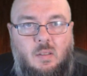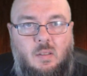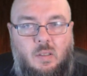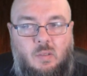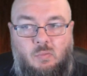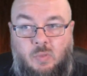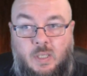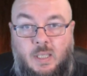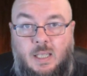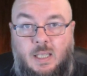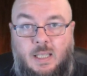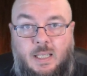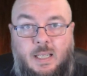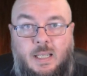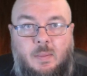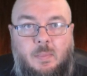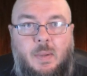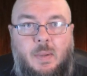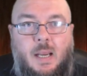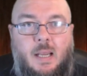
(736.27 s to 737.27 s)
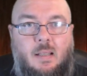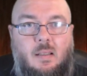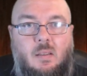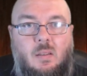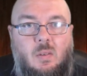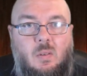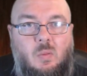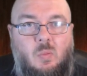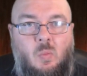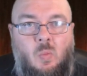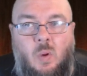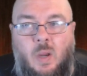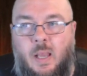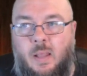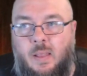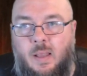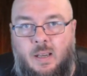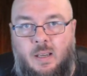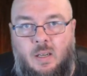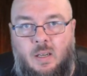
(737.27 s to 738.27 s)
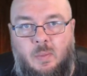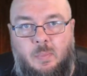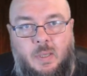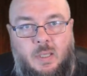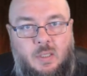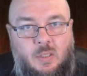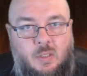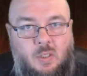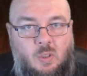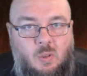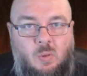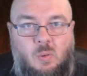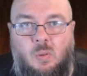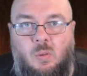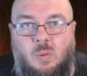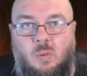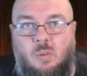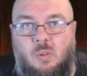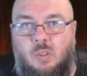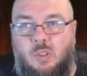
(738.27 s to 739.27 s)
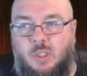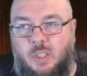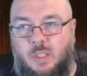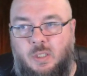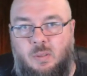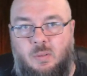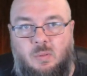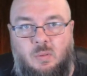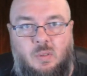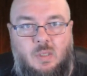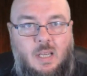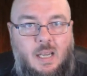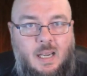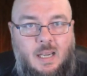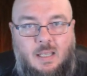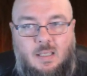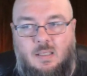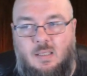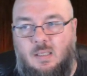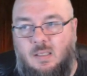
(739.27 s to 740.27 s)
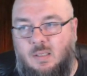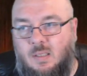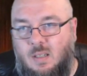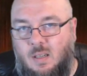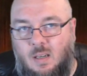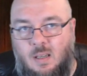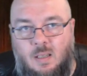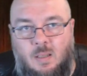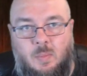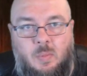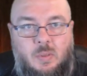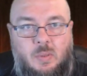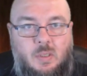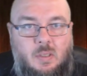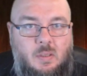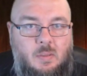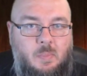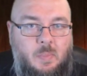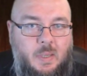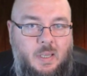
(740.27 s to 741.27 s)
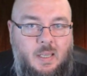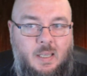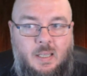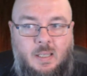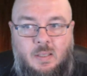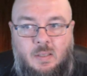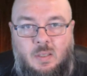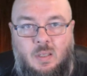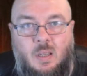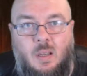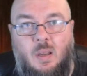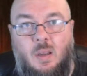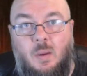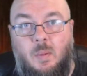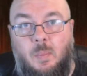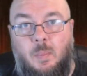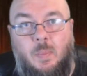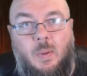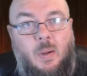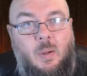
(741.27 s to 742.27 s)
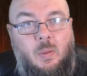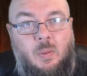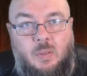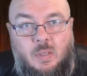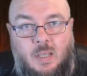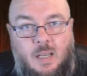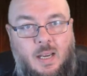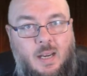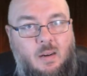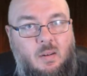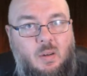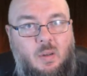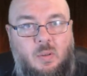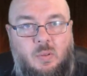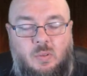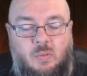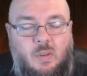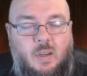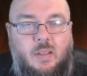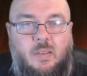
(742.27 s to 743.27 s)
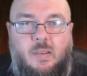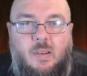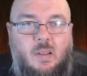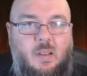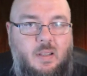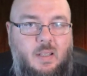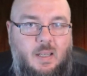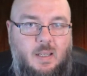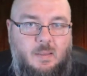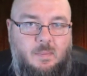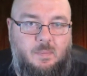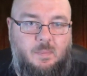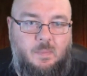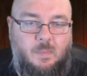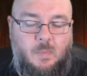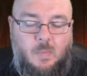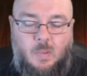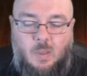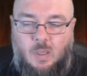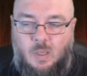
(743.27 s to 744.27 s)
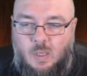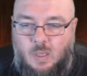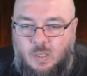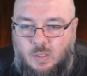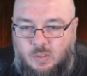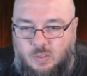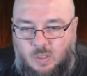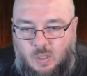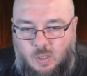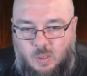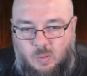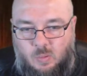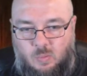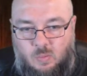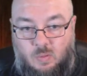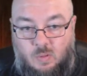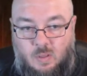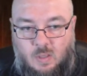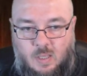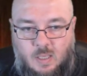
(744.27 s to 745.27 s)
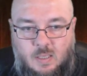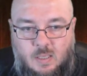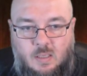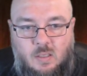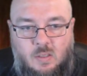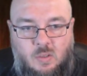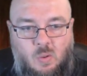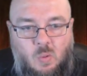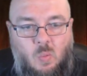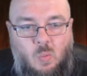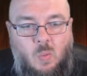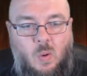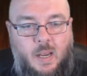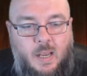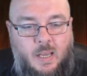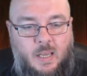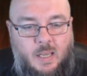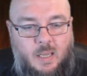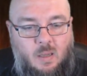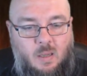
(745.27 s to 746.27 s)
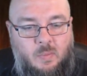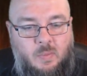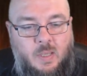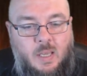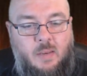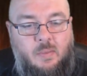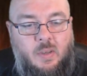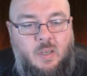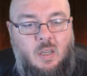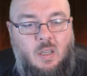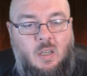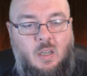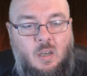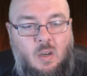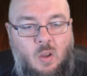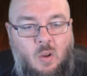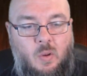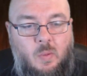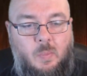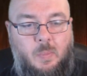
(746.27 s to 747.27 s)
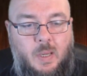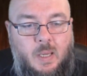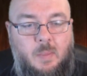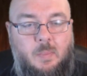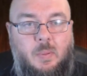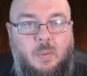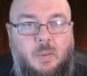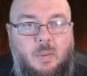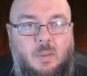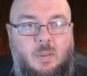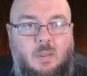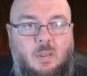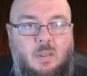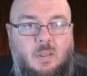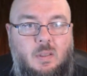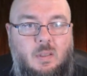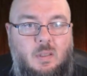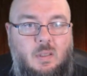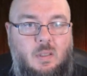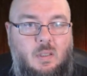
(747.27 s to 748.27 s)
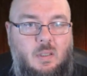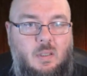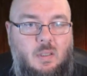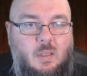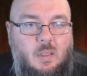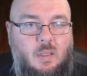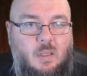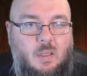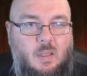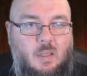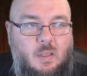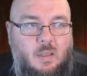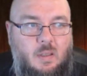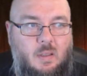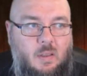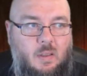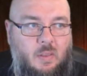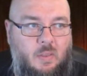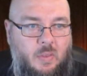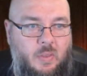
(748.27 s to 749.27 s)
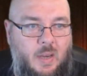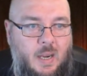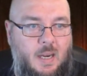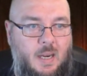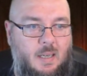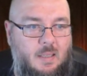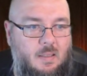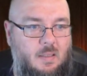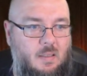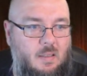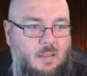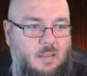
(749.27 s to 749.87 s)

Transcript: really in a battle where they're going to be swords, shields, axes, clubs, spears, bows and arrows, or anything like that. So this is the way of giving a lot of people that